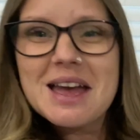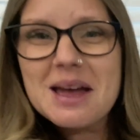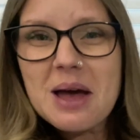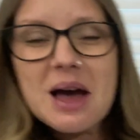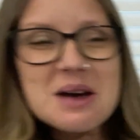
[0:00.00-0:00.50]

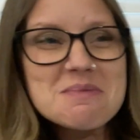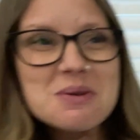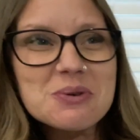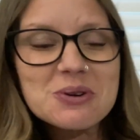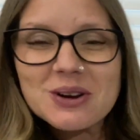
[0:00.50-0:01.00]
But
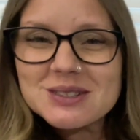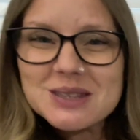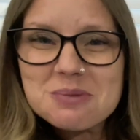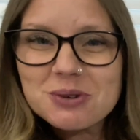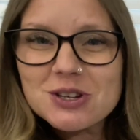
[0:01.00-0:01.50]
we'll cross
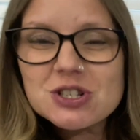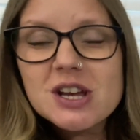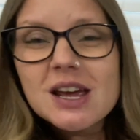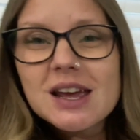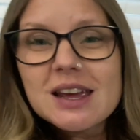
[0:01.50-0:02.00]
that bridge
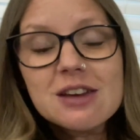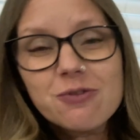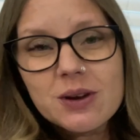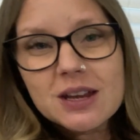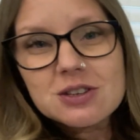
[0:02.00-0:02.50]
if
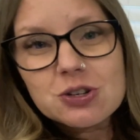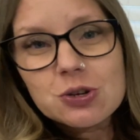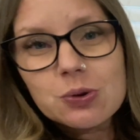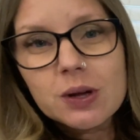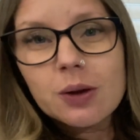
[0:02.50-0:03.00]
we need
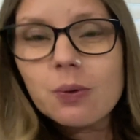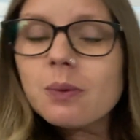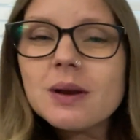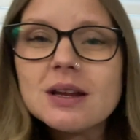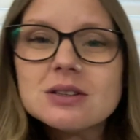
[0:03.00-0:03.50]
to, when
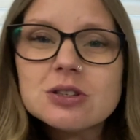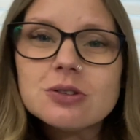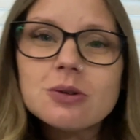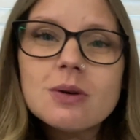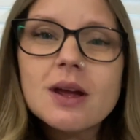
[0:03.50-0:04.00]
we need
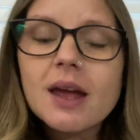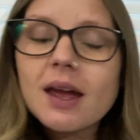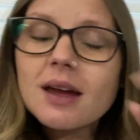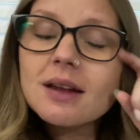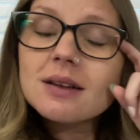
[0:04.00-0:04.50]
to.
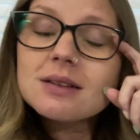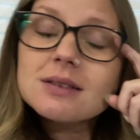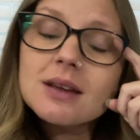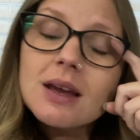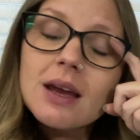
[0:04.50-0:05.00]
And
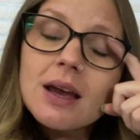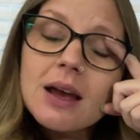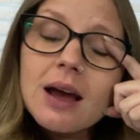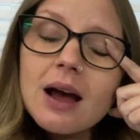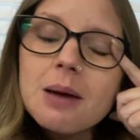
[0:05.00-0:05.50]

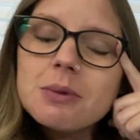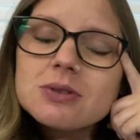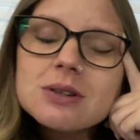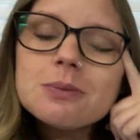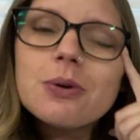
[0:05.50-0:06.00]

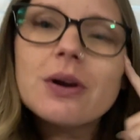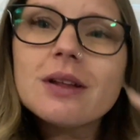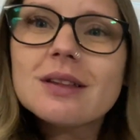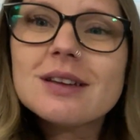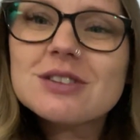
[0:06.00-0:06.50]
most
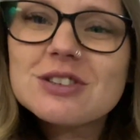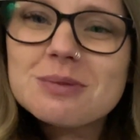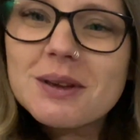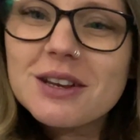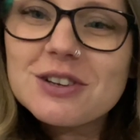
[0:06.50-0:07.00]
importantly is just
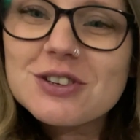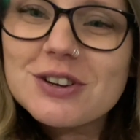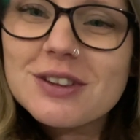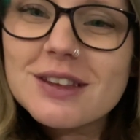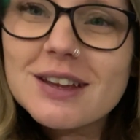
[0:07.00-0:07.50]
making
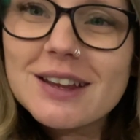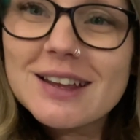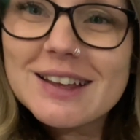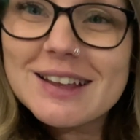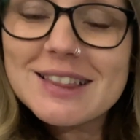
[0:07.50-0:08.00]
sure that
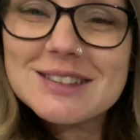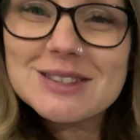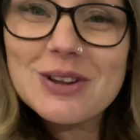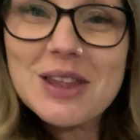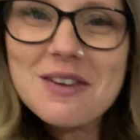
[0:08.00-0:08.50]
this
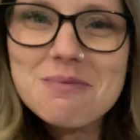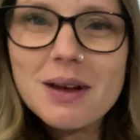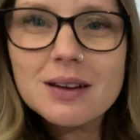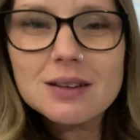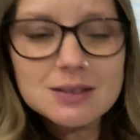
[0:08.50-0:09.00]
little love
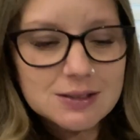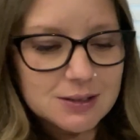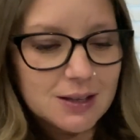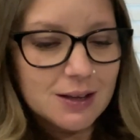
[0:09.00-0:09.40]
bug is